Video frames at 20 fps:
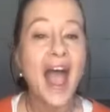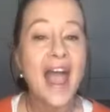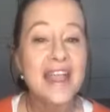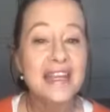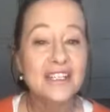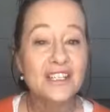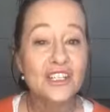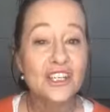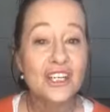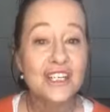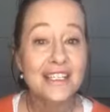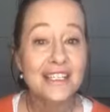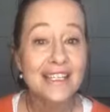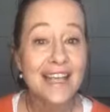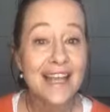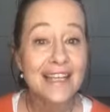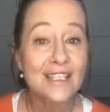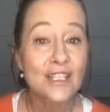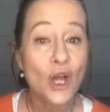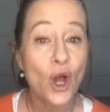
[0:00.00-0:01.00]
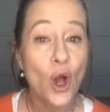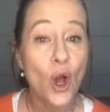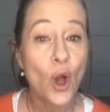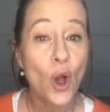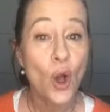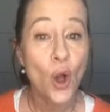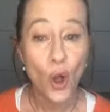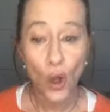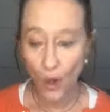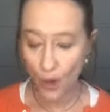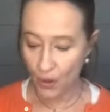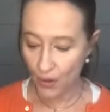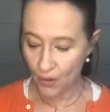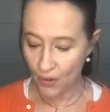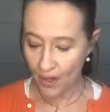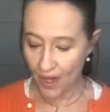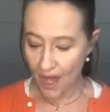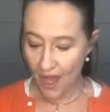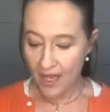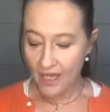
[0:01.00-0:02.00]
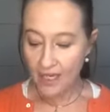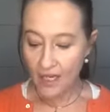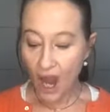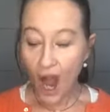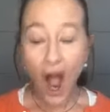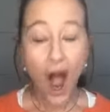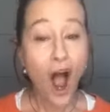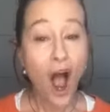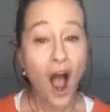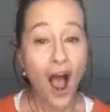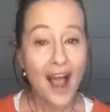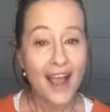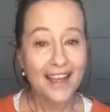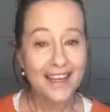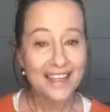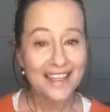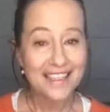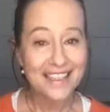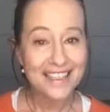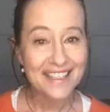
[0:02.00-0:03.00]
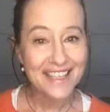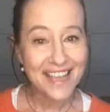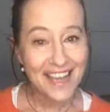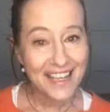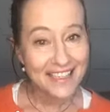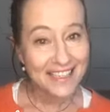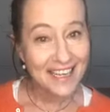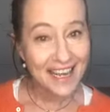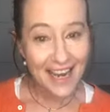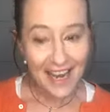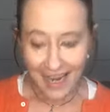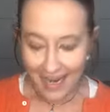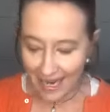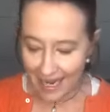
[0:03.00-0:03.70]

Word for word: H says her. I says